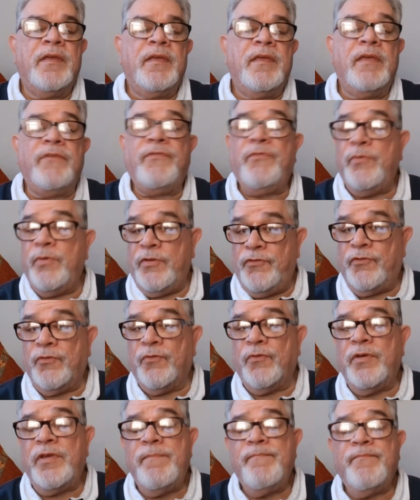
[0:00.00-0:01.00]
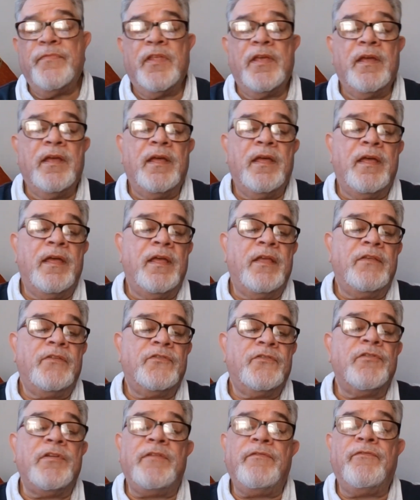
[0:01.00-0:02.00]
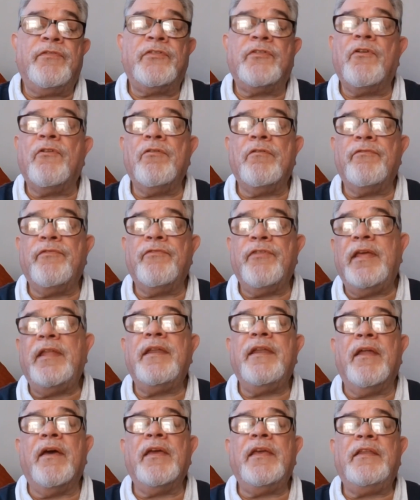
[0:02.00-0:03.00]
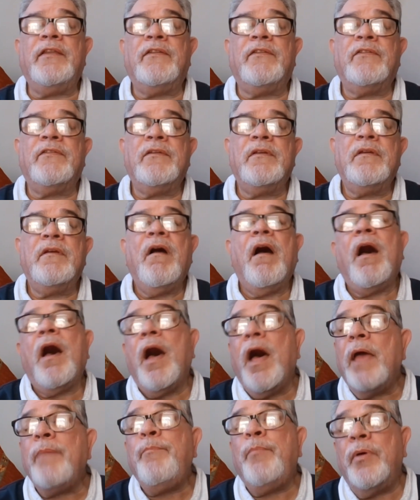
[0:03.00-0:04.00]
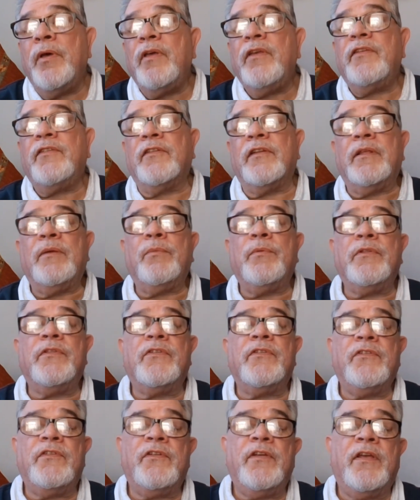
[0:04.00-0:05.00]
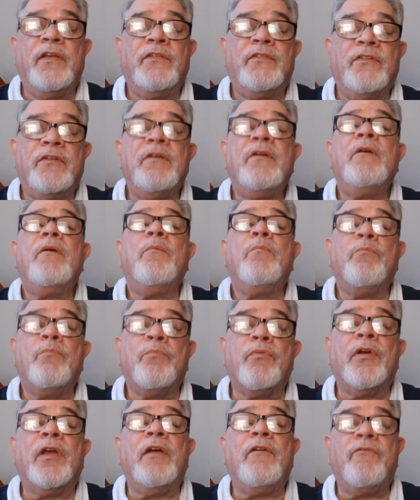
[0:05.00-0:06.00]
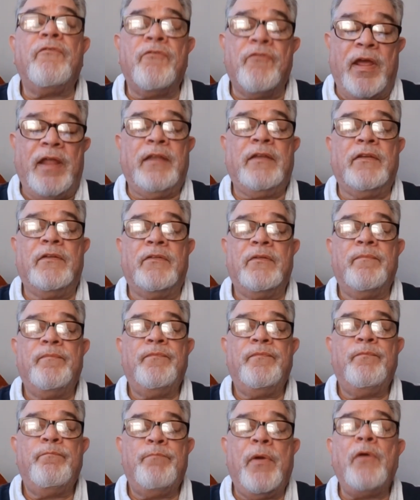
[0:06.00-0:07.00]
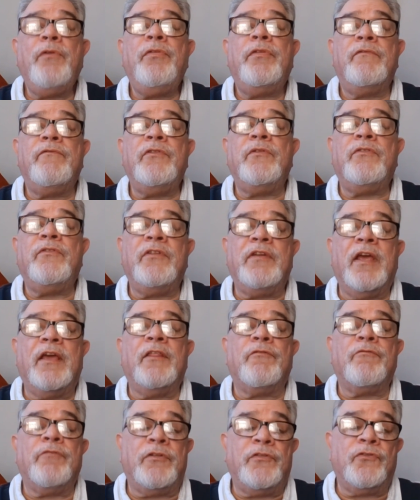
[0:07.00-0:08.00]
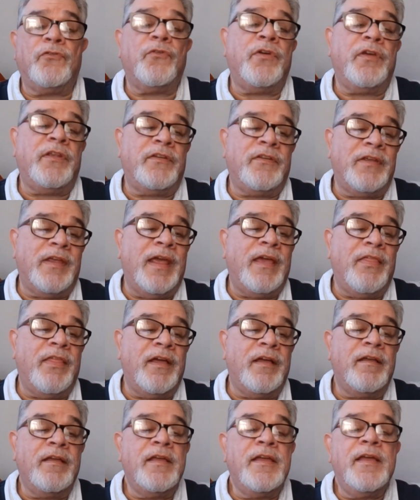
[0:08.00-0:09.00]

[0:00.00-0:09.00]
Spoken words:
If you enjoy street photography at night, I personally would suggest bring a friend. Both of you together enjoy it together.